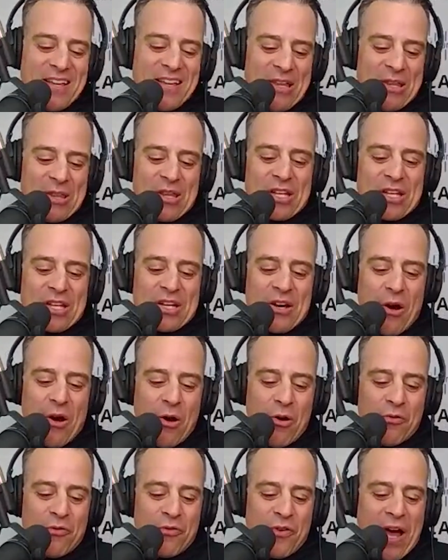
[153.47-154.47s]
The
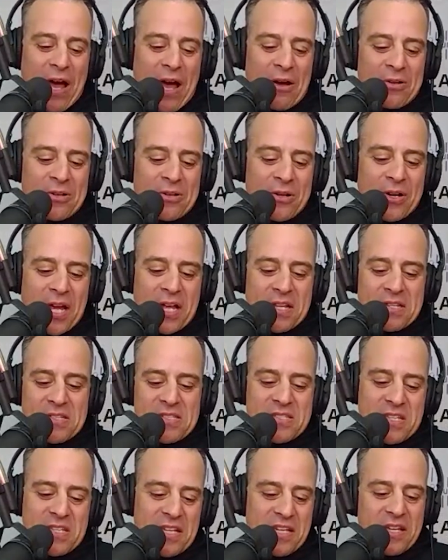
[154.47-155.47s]
co-founder and
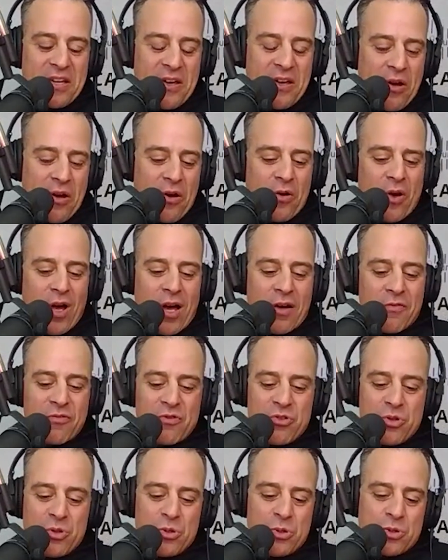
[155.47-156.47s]
CEO of
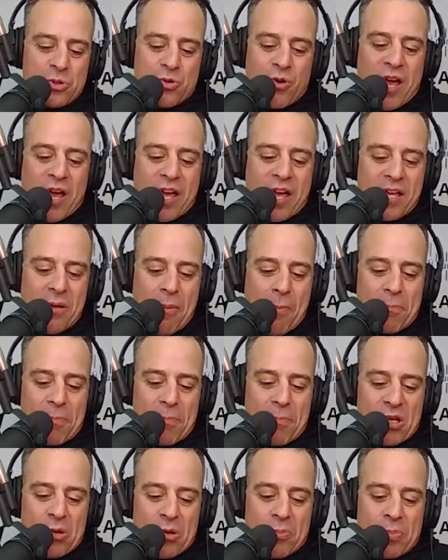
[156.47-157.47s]
Nutre
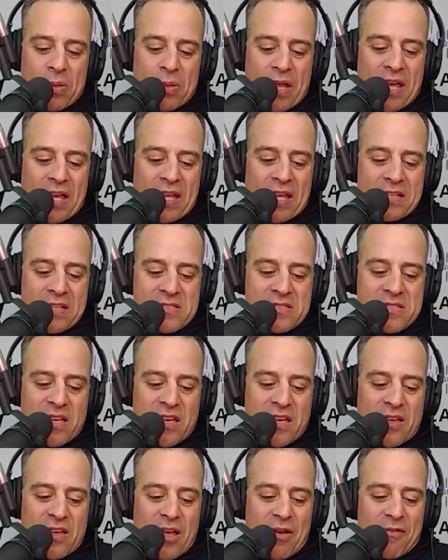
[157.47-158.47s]
Meal Plans,
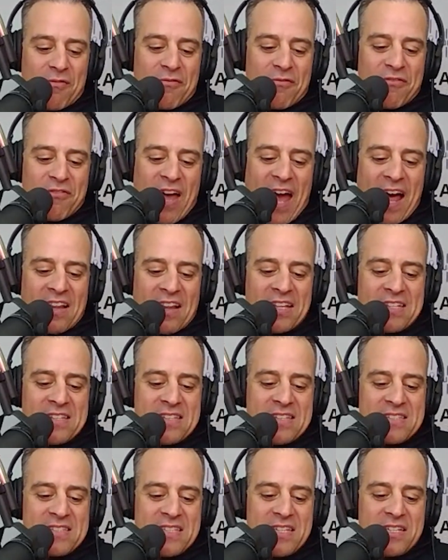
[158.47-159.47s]

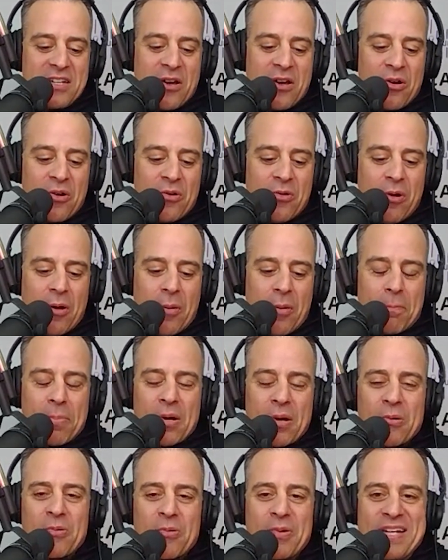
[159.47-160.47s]
Valentino
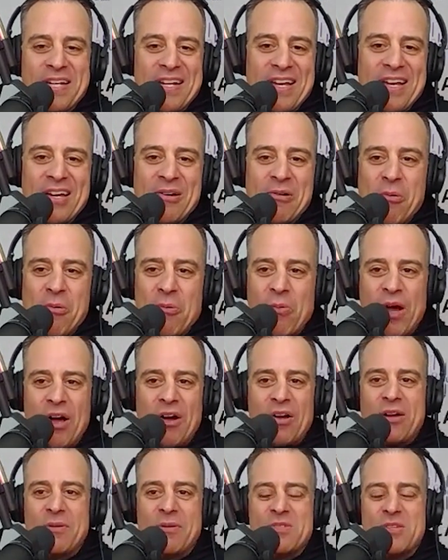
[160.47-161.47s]
Perrina.
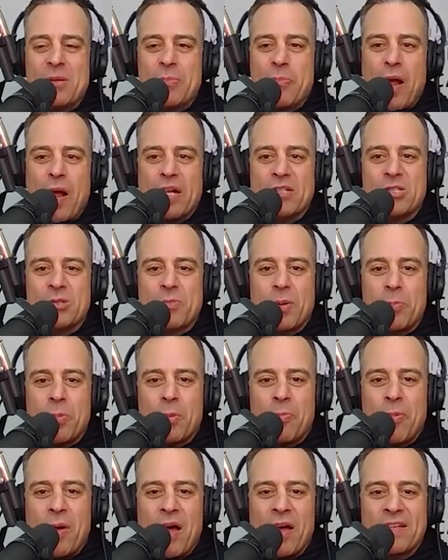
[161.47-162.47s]
Welcome to the Project
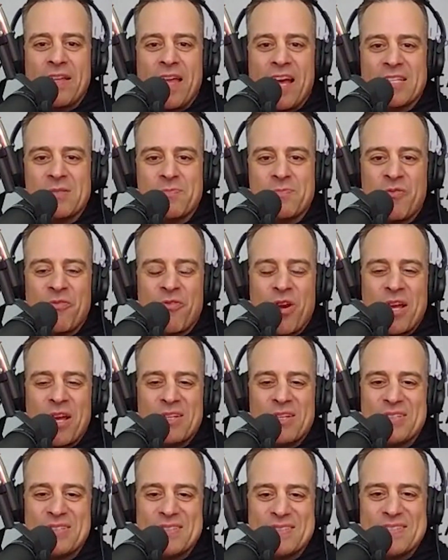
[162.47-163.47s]
Purple podcast, my
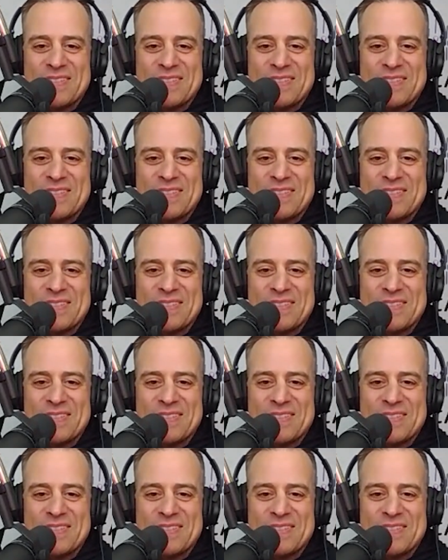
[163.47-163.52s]
friend.